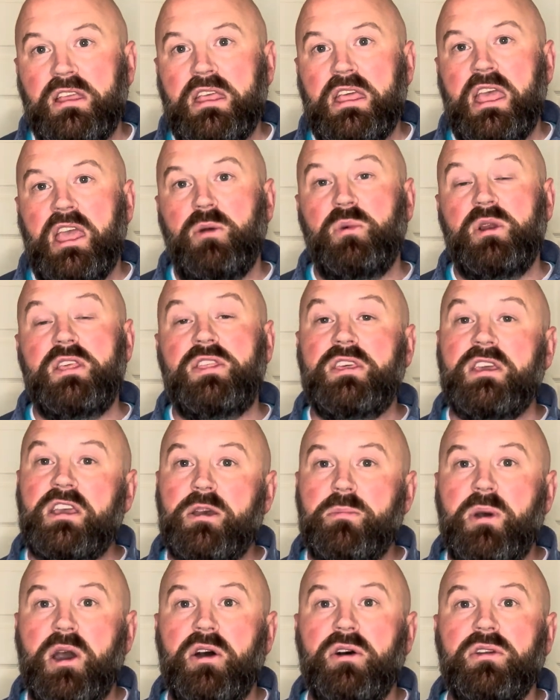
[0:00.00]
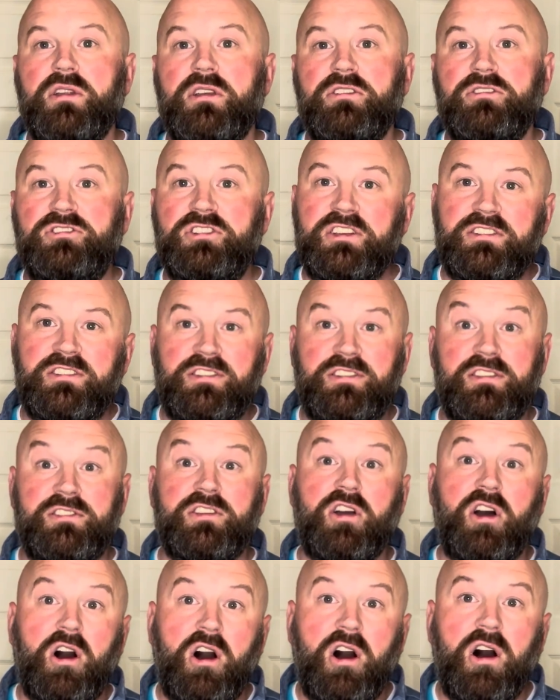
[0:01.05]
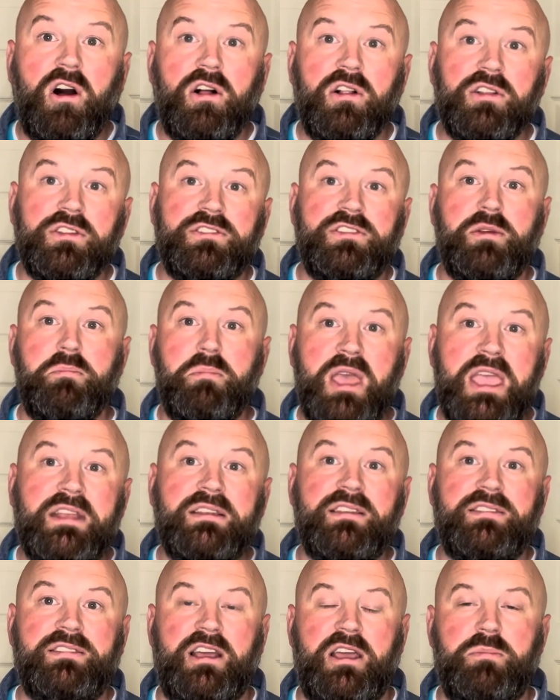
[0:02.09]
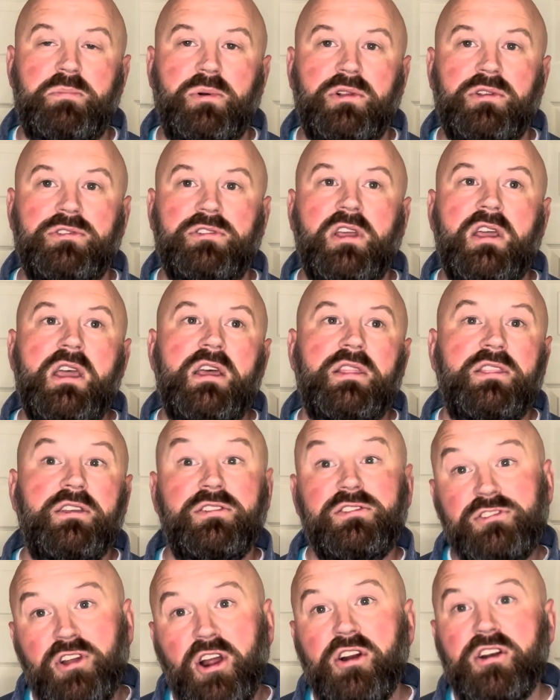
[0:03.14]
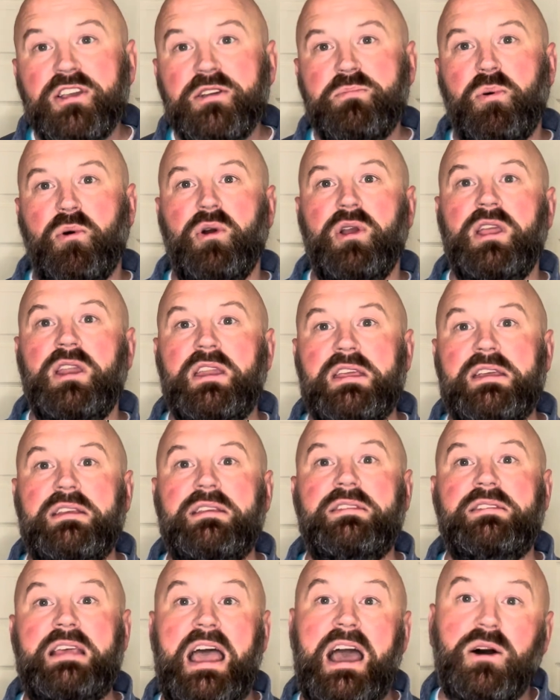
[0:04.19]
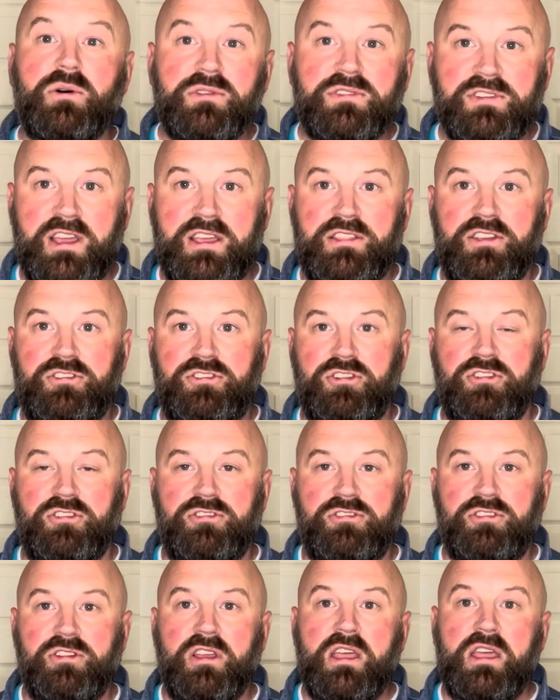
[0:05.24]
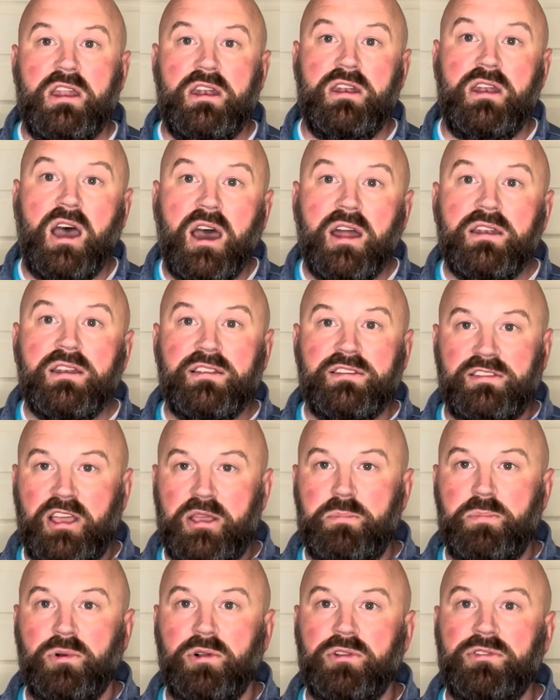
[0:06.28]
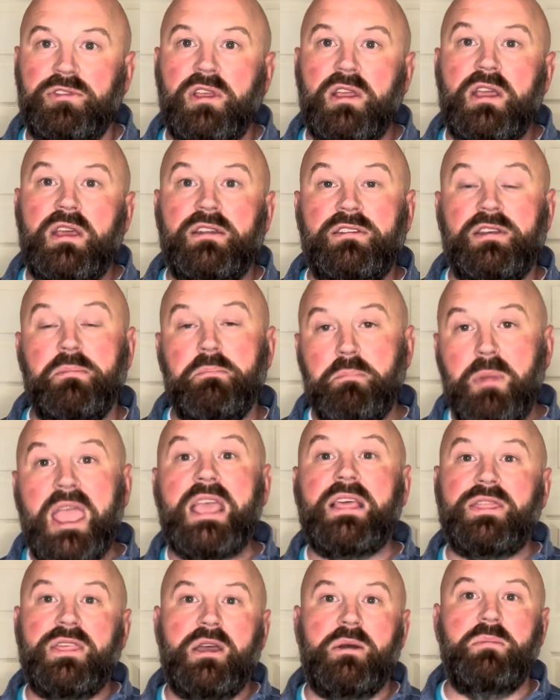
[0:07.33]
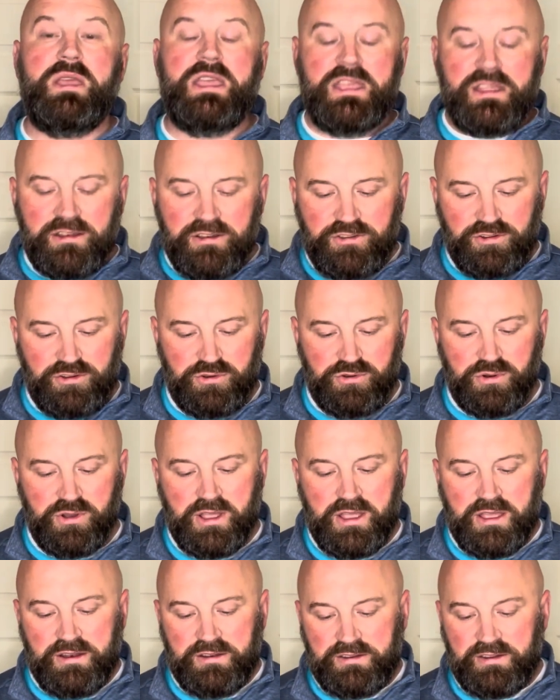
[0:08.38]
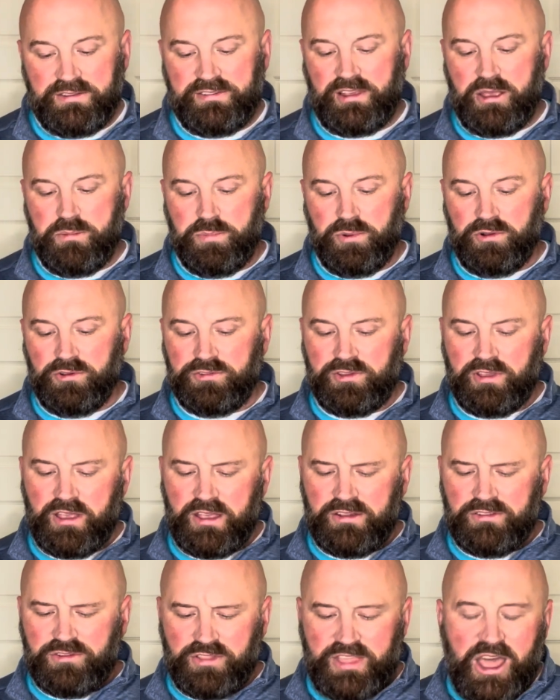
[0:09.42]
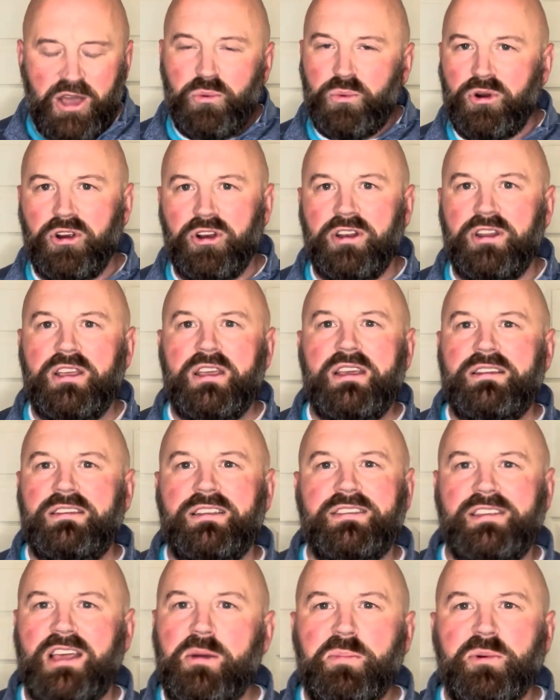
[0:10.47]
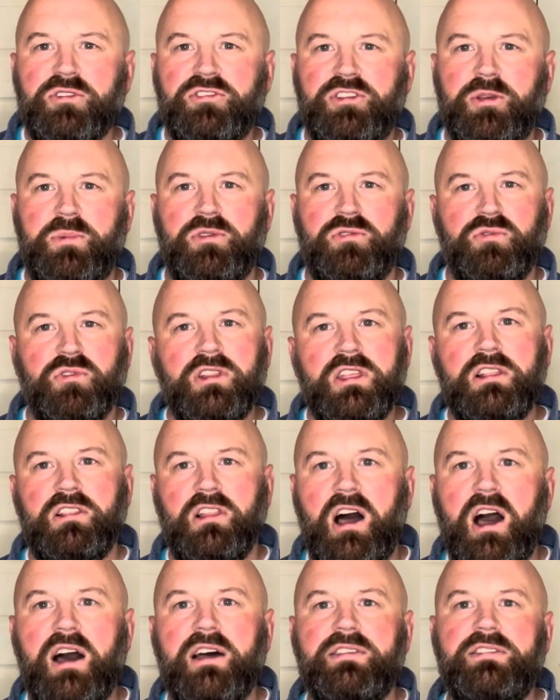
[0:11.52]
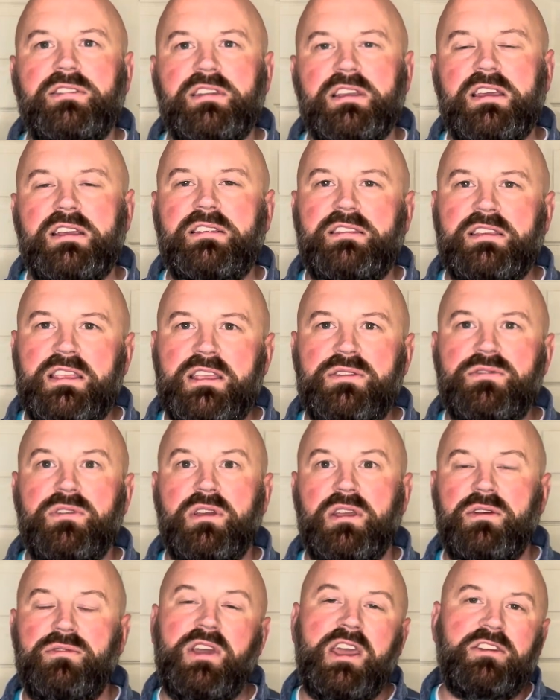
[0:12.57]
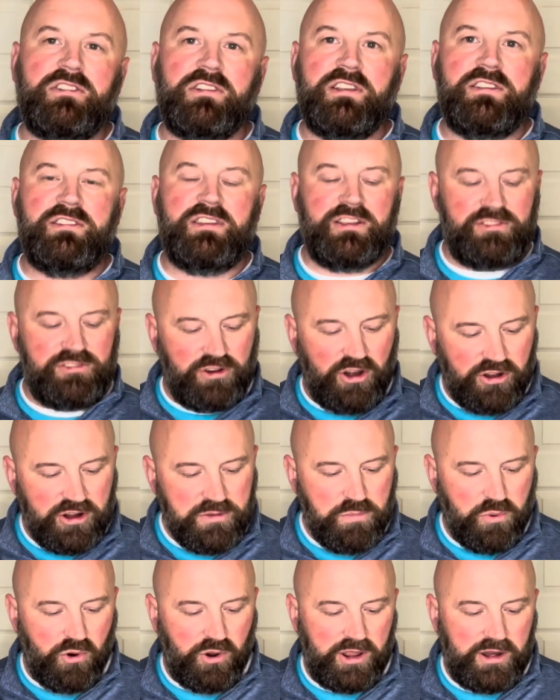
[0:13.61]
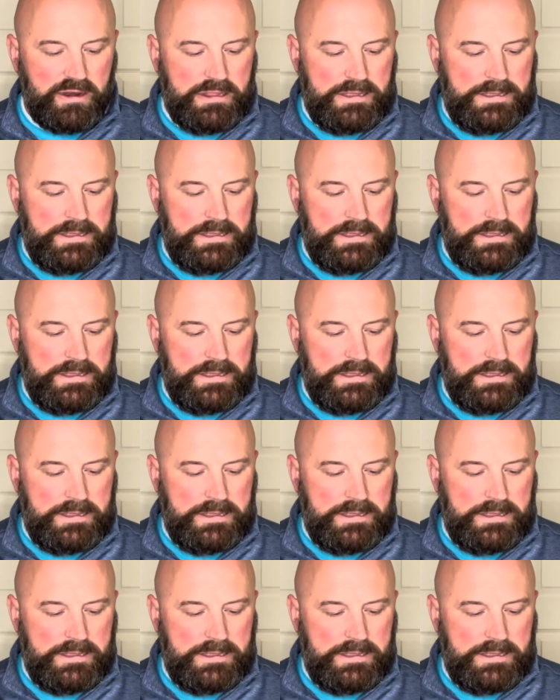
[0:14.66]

And when you think about Jesus' call to make disciples, the starting point is outside the church, non-disciples, to make them into disciples. And so that word discipleship has really lost its evangelistic starting point.